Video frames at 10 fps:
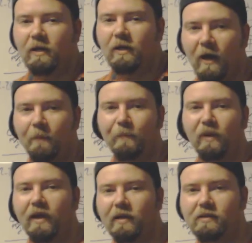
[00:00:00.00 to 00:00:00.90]

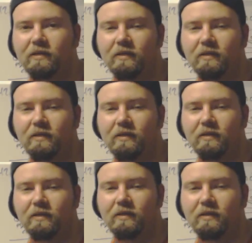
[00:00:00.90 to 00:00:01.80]
complex.
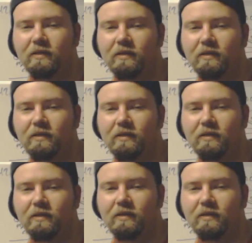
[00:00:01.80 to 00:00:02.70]
Now, as
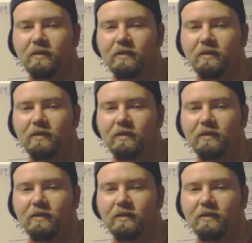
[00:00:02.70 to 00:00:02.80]
I give